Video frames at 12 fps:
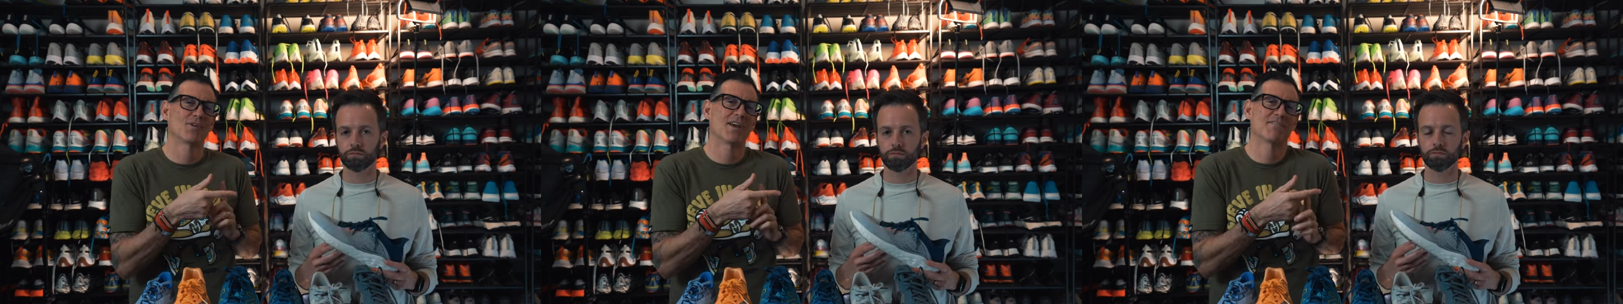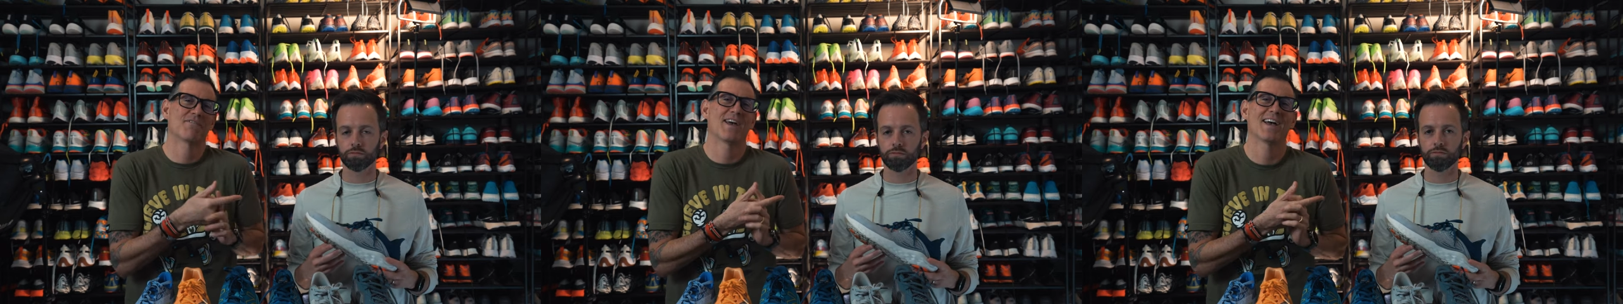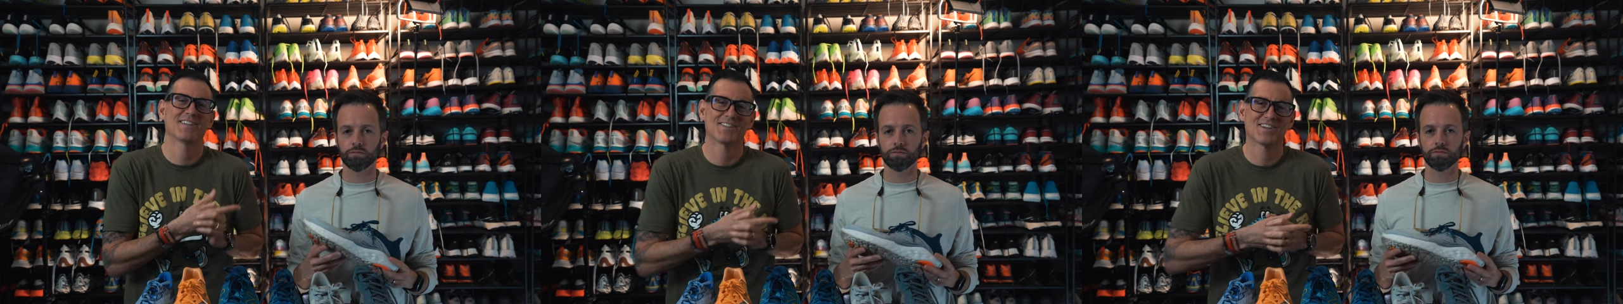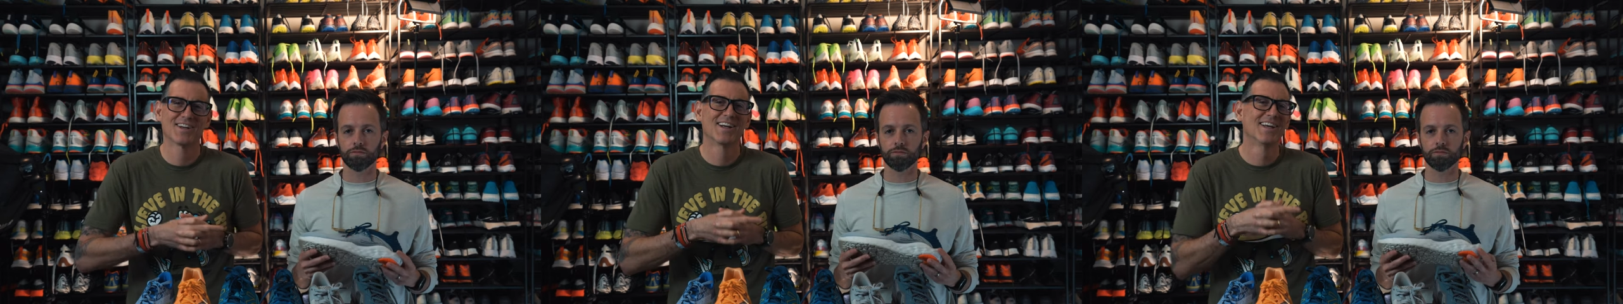Speaker 1: ran
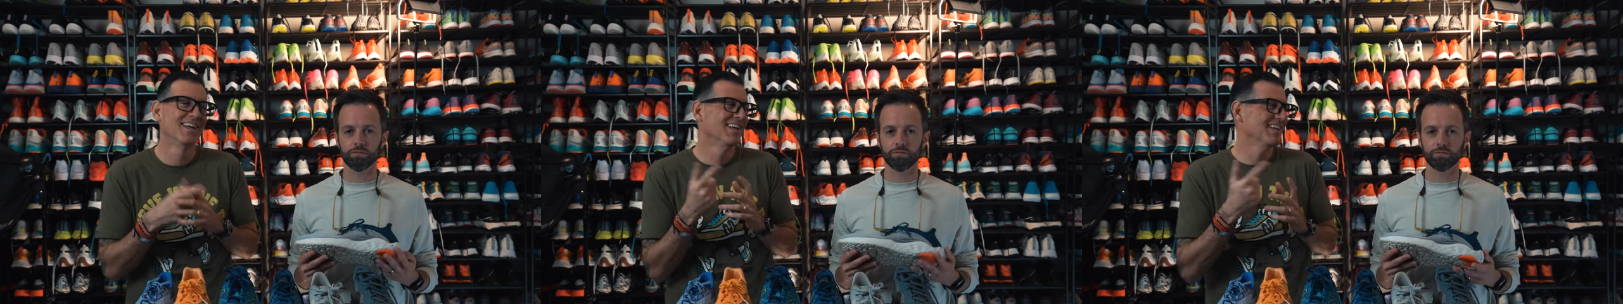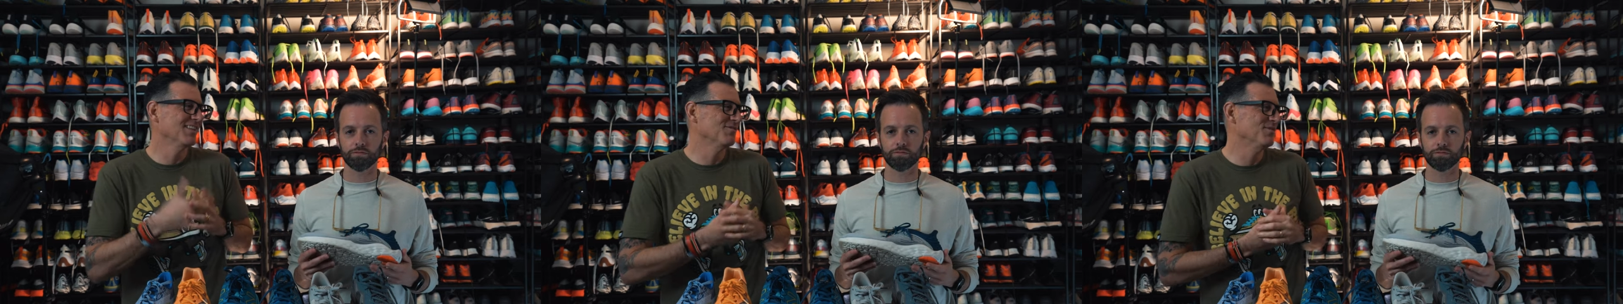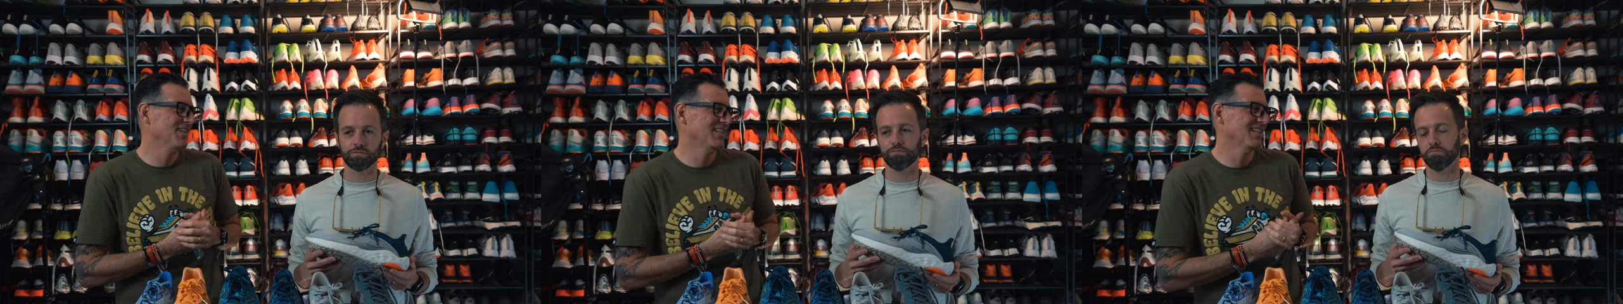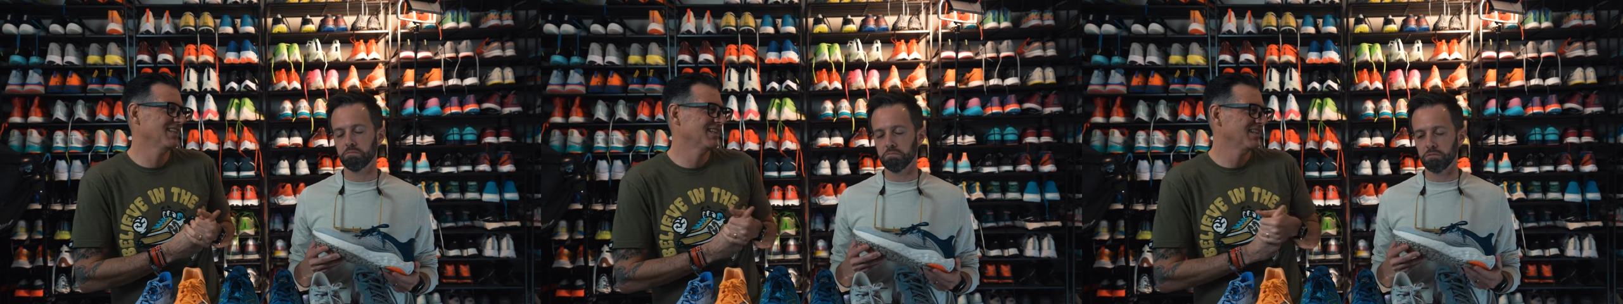faster in the
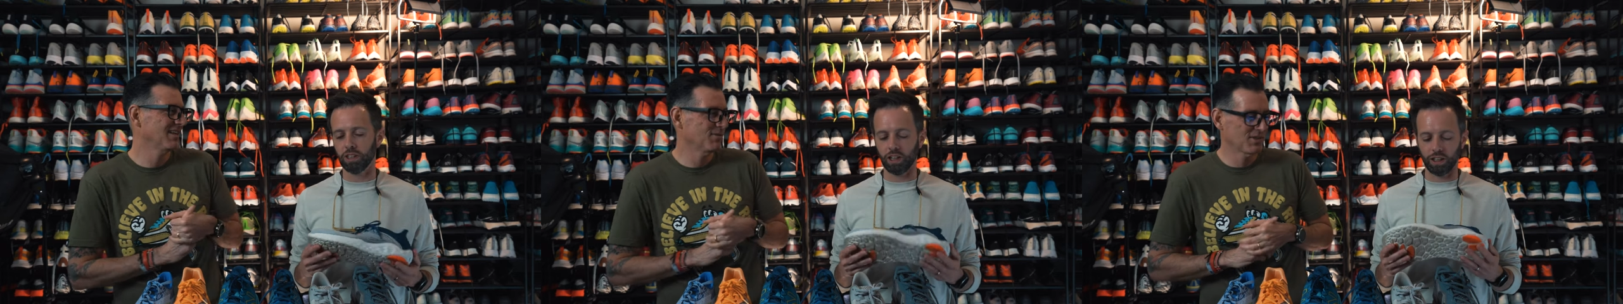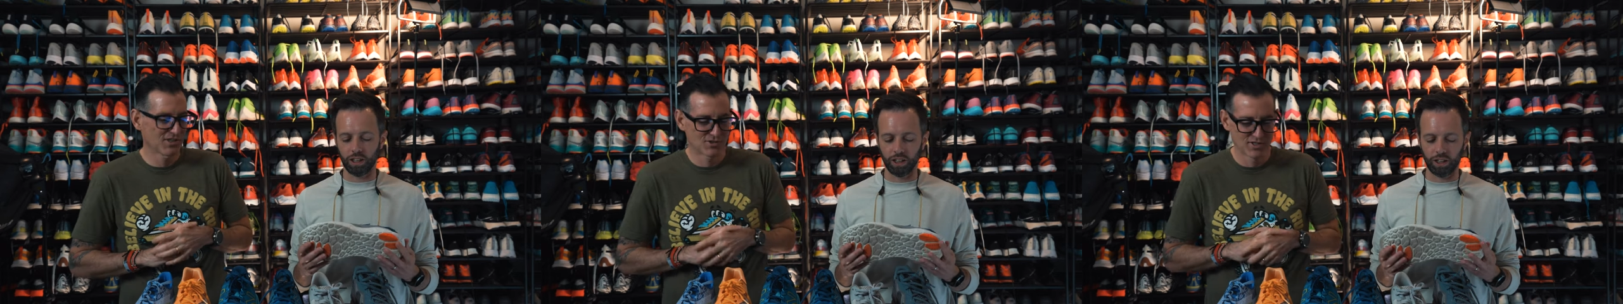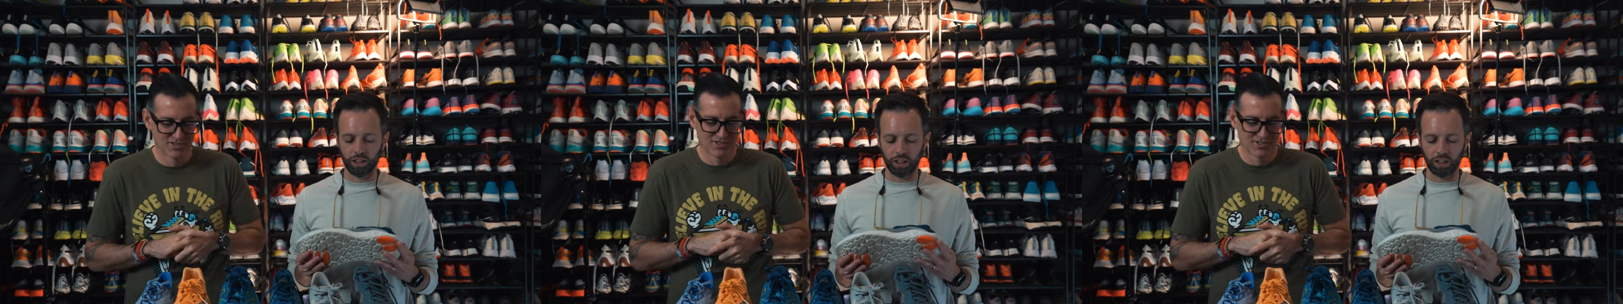beacon than with the trail